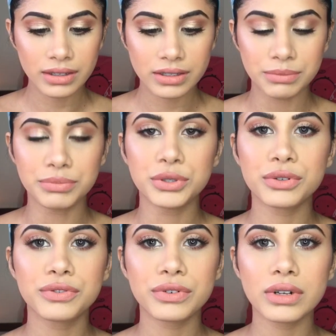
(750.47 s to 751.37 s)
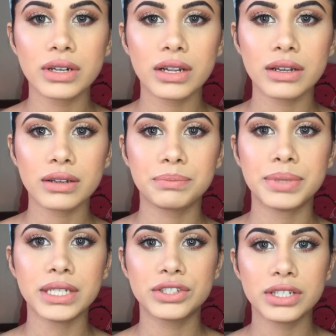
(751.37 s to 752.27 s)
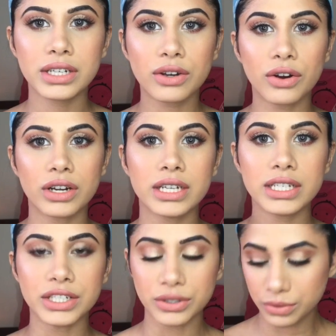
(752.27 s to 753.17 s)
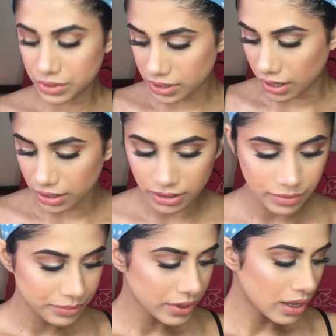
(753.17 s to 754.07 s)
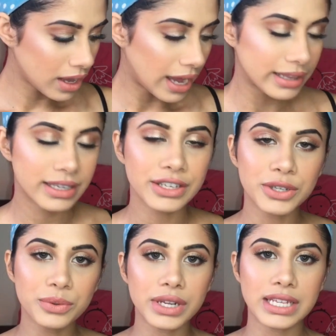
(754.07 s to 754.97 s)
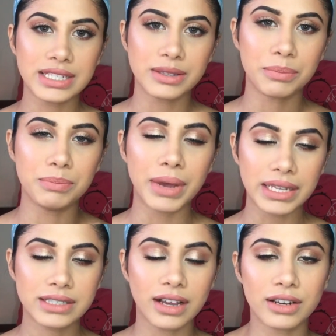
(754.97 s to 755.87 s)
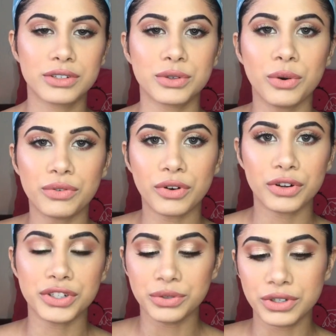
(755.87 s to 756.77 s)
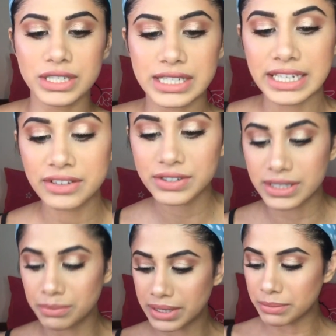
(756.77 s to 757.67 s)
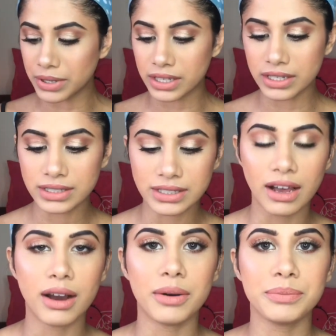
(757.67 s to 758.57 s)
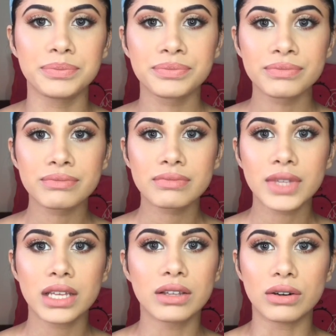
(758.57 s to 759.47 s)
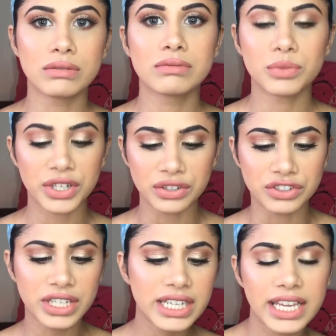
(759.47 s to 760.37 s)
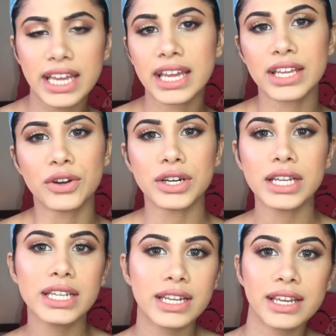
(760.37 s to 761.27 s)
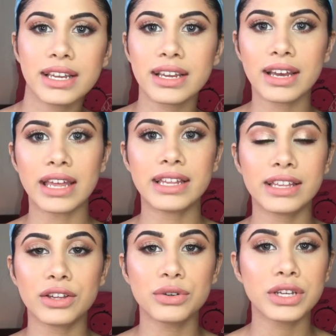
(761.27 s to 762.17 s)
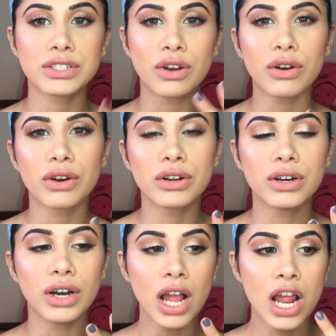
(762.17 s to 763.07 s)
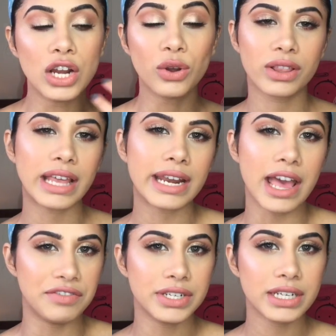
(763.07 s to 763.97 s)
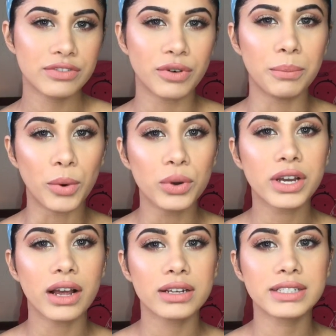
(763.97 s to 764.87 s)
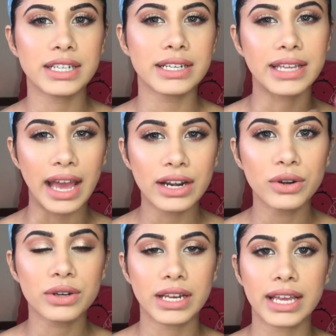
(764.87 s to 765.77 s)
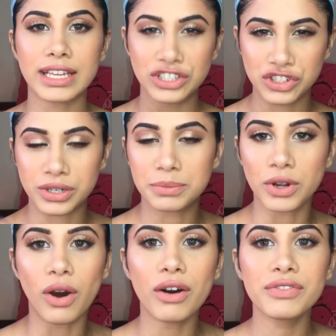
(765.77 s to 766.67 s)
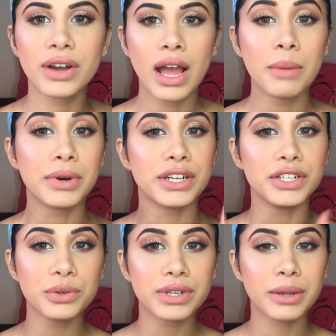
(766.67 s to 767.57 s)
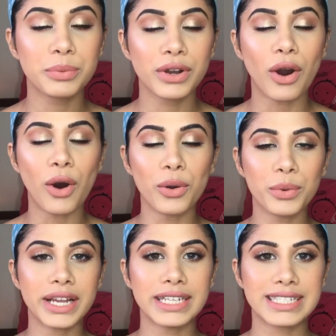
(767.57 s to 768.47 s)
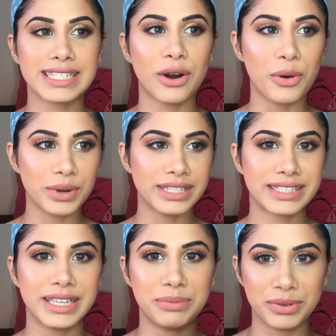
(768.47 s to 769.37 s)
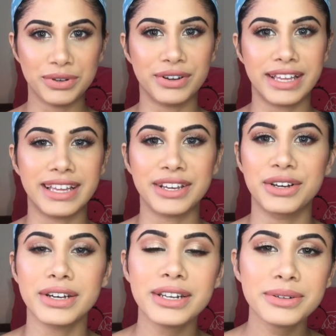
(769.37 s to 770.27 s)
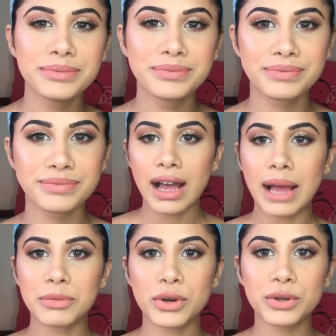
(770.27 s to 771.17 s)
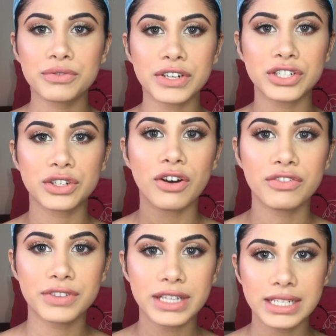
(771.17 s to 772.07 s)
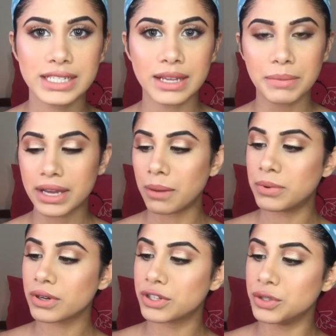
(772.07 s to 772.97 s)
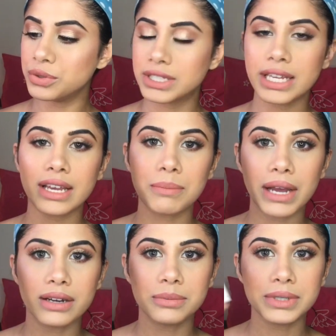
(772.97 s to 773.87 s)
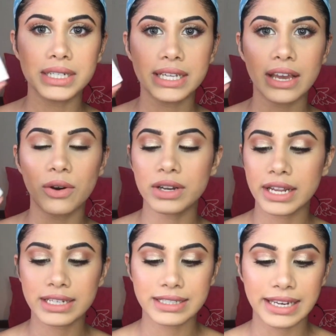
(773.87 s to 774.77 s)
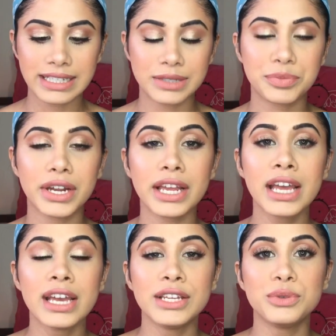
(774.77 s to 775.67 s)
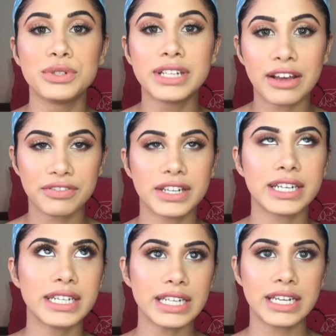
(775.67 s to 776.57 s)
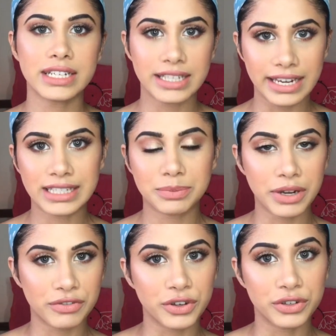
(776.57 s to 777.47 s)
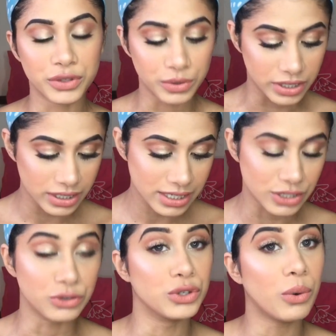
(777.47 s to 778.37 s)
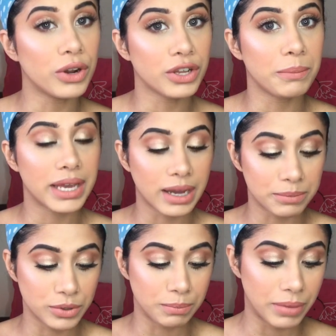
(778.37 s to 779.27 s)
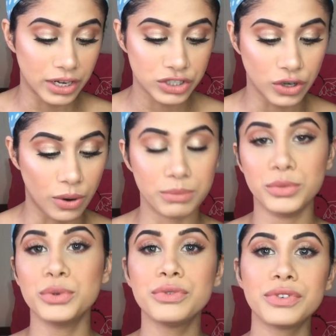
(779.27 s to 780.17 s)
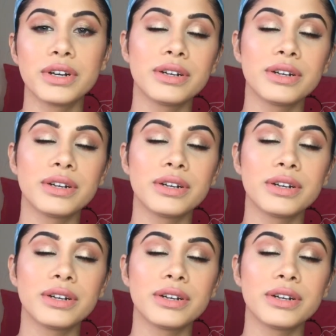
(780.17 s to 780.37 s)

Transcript: It's a beautiful, peachy, corally nude color. I think nude is the best color to go for on New Year's Eve simply because, you know, when you're drinking, you're eating, anything you're doing, it's not gonna look that evident. For bold colors, it can look like it's stripped off, but a nude lip will always, always keep you looking good. I'm going to finish off this makeup look using my Urban Decay All Nighter Setting Spray. You definitely need a setting spray for your New Year's. You don't want your makeup to budge or move.